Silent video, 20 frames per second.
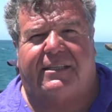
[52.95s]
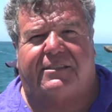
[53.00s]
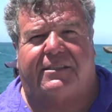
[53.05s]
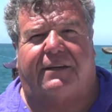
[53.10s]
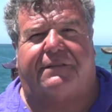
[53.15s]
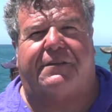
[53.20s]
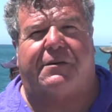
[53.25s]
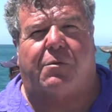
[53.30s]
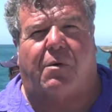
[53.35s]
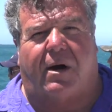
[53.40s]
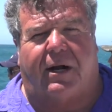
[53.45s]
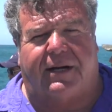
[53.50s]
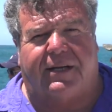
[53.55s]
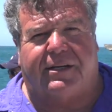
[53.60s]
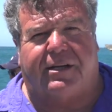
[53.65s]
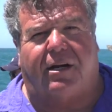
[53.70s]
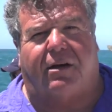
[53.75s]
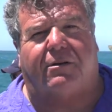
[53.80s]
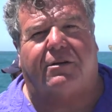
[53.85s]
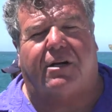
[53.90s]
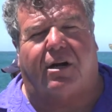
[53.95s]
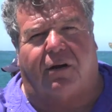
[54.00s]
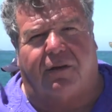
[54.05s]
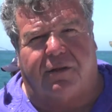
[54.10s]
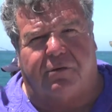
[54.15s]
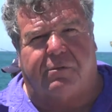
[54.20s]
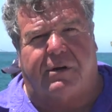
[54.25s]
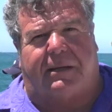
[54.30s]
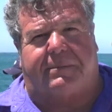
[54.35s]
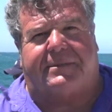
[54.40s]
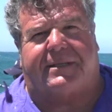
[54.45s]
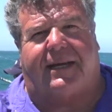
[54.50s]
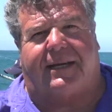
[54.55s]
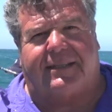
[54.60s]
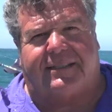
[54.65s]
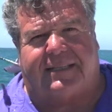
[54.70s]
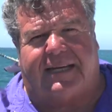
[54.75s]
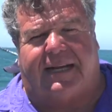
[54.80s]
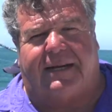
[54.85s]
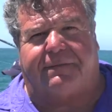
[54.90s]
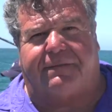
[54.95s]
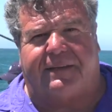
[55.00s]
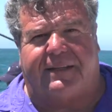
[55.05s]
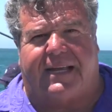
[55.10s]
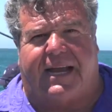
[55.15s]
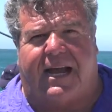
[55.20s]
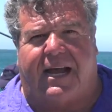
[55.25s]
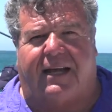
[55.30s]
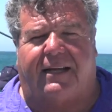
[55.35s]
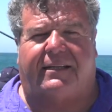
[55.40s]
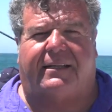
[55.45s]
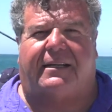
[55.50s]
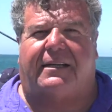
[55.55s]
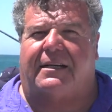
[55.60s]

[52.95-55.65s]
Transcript: So if you wanna go, go to the website and sign up for that.